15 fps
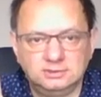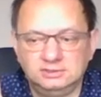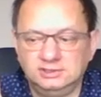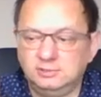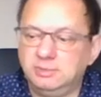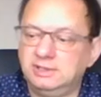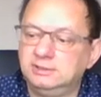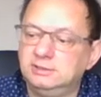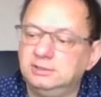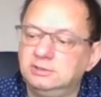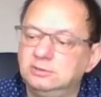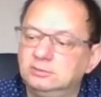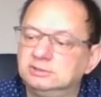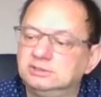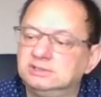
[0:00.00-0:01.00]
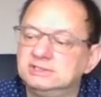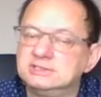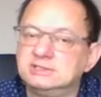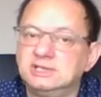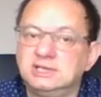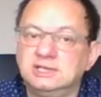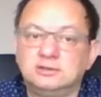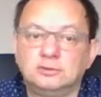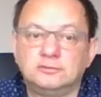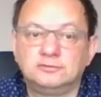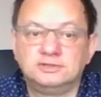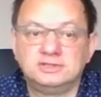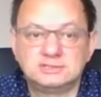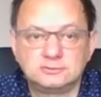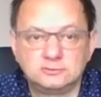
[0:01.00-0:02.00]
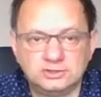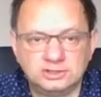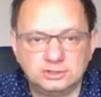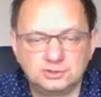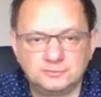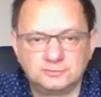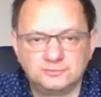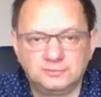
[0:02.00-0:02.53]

depending on the state of this switch.